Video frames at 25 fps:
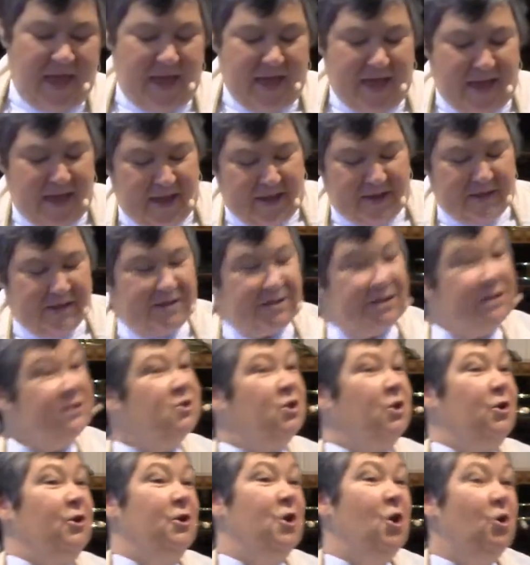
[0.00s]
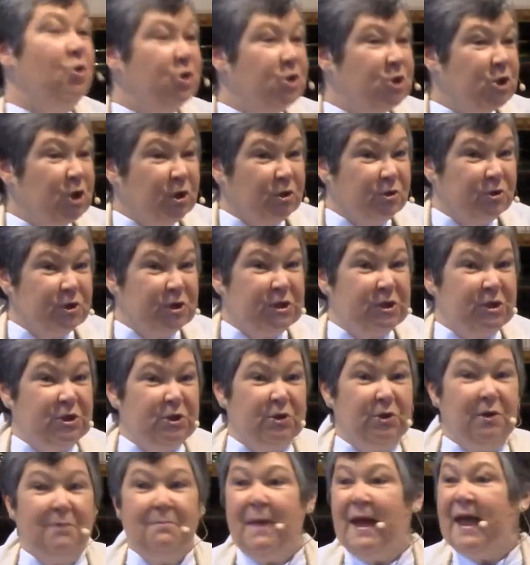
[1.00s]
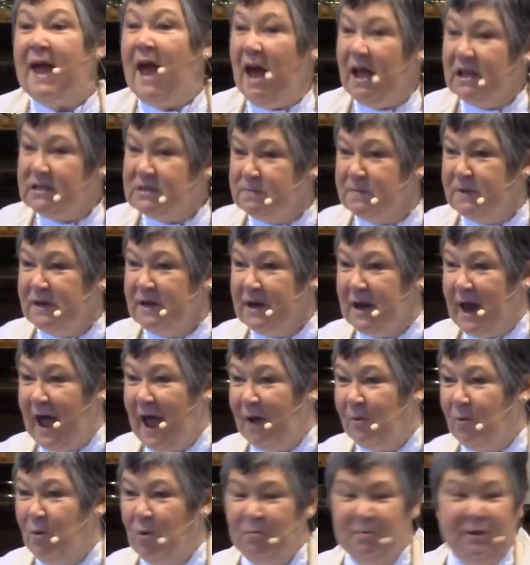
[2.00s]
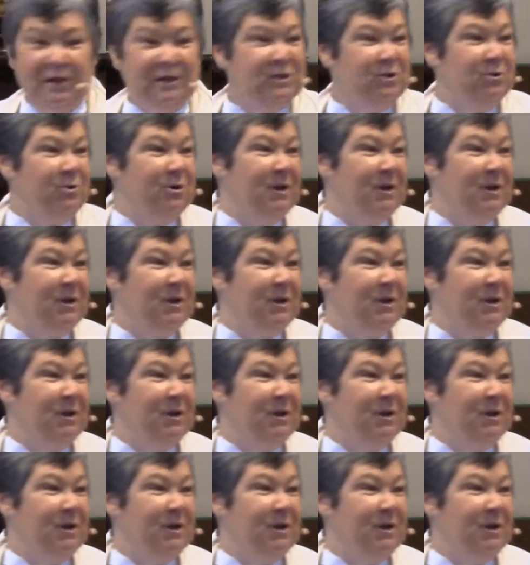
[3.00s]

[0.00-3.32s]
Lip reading: And since there are no children to do it, my husband and I will be doing